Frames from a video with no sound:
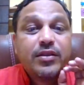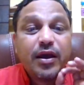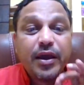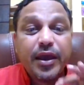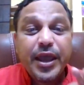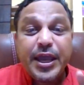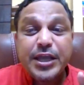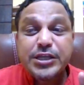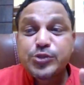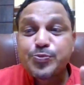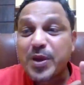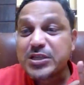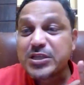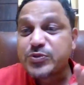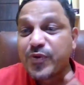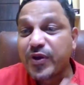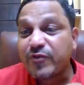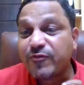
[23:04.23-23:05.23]
The
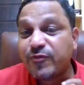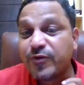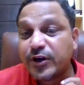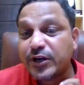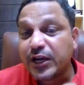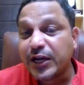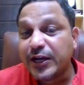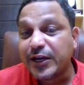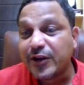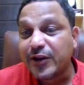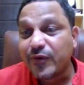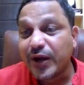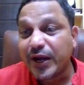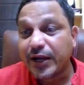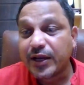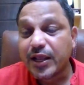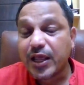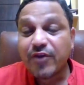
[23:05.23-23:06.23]
age-specific fertility
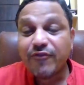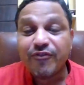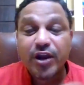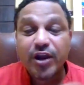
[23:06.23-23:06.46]
rate